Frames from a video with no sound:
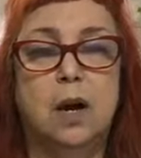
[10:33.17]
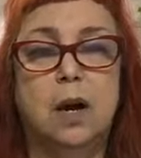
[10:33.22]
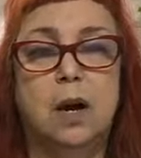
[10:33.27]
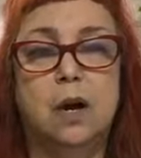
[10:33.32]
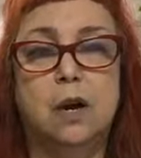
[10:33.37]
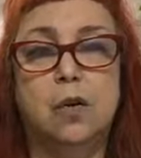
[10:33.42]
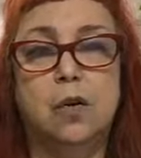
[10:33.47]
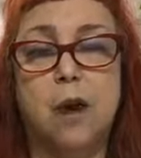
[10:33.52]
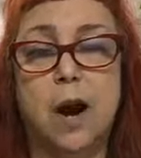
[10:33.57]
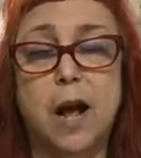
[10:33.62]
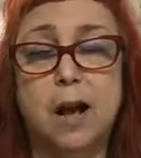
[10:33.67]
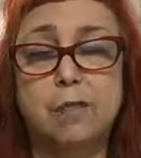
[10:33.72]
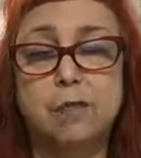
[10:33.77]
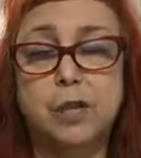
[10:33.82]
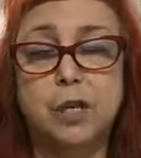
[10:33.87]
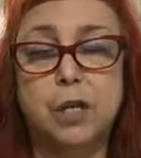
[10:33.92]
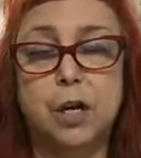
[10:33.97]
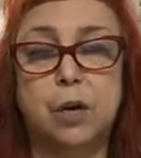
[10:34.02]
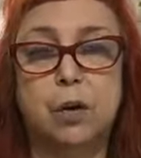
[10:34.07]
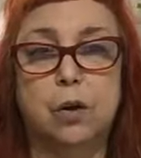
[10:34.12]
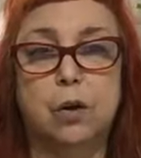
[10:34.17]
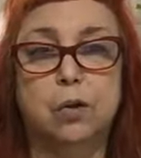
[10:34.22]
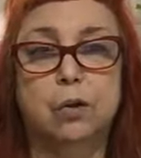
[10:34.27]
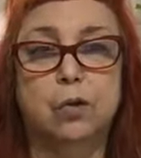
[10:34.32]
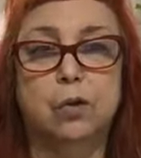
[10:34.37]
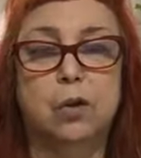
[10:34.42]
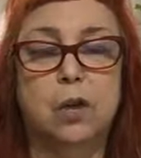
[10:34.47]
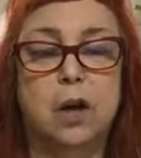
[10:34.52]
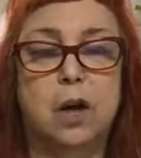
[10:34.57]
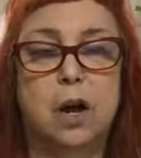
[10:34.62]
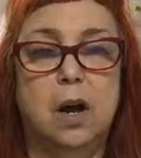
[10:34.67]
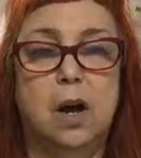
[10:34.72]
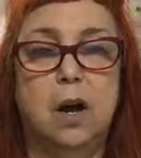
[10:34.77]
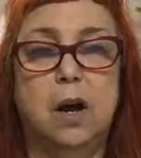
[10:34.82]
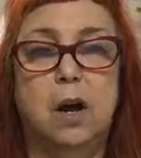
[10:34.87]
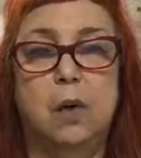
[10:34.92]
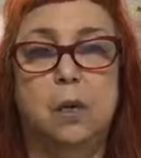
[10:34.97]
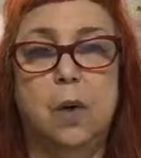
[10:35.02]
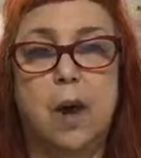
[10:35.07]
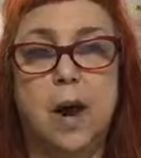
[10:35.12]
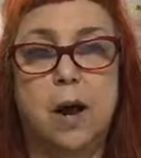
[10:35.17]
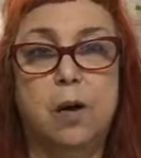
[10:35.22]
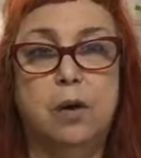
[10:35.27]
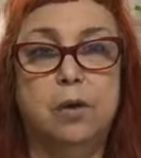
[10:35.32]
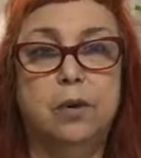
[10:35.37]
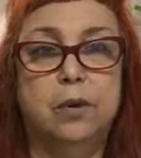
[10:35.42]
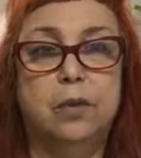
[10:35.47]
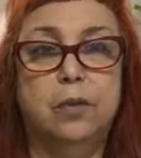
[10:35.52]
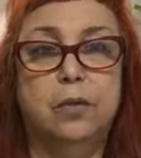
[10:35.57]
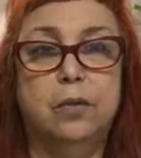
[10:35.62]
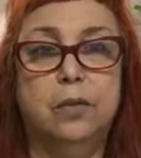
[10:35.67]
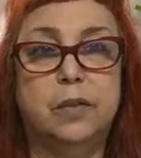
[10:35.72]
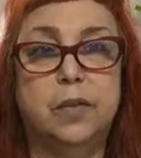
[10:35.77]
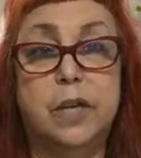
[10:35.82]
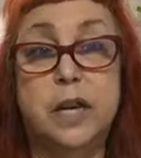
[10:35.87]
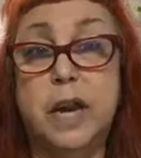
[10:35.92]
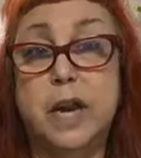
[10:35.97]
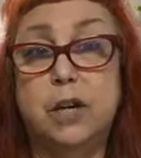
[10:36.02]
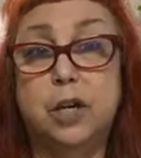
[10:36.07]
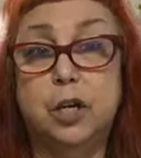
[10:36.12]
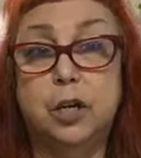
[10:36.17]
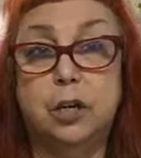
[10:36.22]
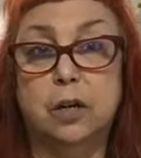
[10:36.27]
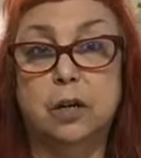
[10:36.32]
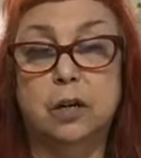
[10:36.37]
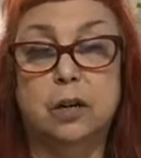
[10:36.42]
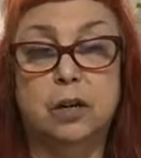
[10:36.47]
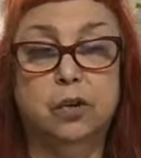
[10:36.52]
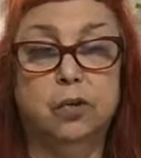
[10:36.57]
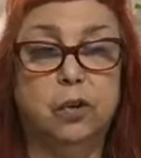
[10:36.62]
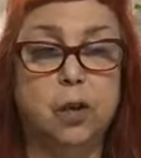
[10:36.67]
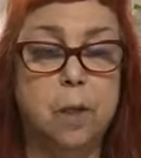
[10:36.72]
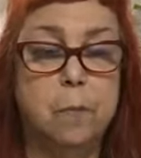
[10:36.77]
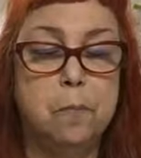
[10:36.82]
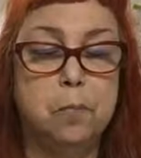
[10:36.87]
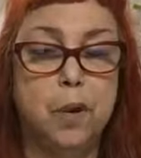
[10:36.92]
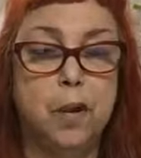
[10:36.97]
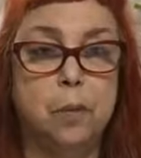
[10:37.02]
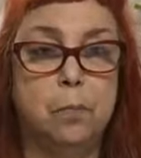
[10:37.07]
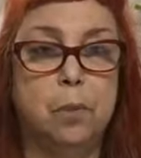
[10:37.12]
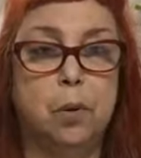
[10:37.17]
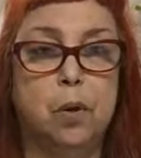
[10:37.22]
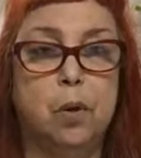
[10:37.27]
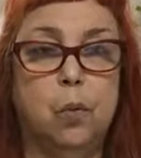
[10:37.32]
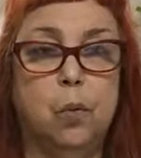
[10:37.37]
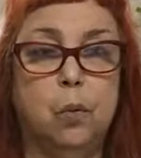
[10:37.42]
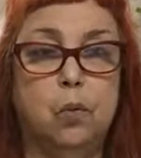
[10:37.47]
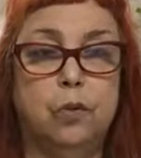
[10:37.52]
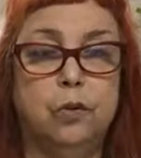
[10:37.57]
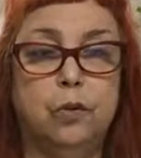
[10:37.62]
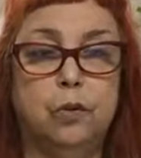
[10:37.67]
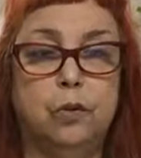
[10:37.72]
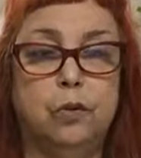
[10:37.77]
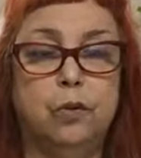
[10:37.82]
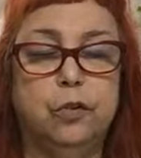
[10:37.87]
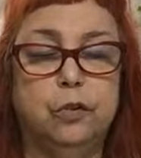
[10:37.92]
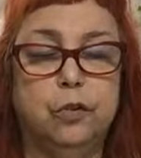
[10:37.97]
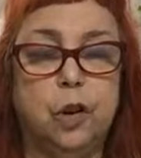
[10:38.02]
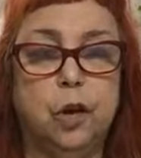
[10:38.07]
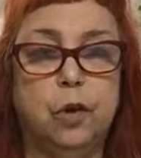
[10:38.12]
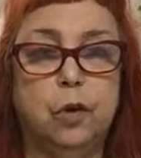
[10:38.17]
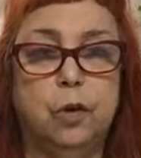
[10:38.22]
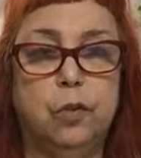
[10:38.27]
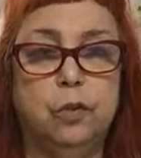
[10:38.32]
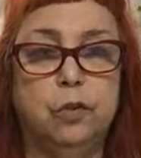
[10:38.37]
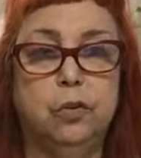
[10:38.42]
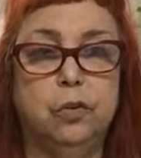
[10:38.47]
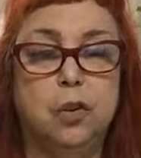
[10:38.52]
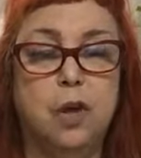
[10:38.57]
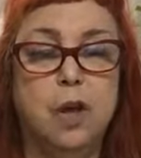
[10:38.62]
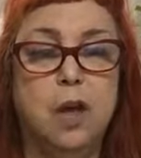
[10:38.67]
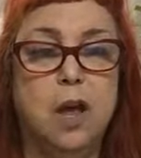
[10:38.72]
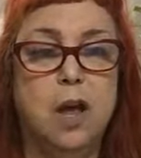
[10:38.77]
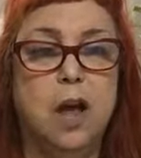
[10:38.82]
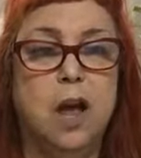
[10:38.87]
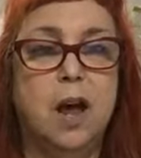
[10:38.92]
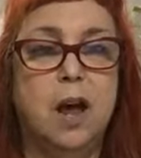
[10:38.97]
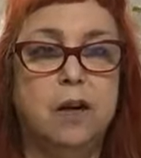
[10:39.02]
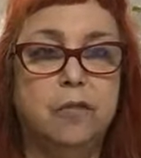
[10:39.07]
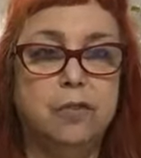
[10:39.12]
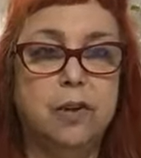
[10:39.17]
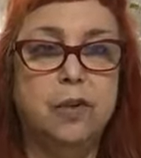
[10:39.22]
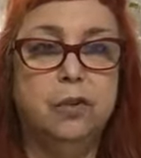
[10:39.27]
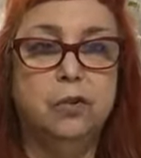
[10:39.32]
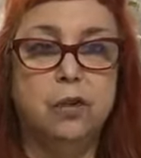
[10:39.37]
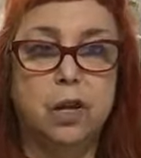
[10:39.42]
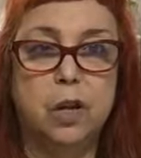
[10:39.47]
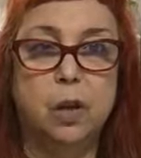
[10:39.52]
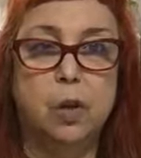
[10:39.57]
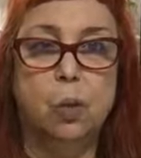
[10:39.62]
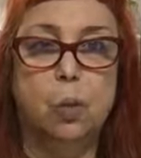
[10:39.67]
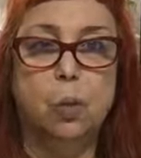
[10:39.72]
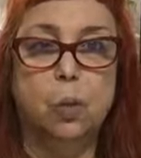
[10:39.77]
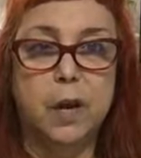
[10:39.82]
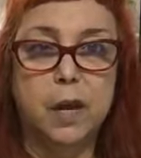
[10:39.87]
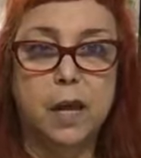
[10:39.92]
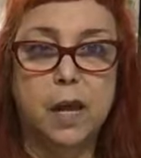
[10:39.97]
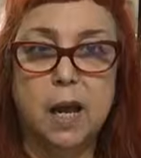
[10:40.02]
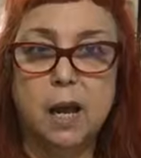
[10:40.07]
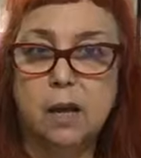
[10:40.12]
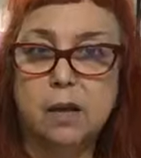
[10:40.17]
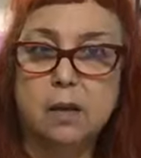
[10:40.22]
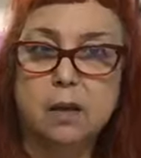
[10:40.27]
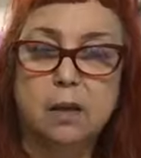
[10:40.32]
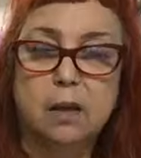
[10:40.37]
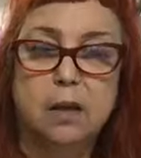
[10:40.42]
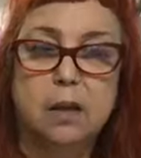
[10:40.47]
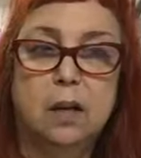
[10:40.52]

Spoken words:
craft shows around the nation. Some people will do shows every single weekend.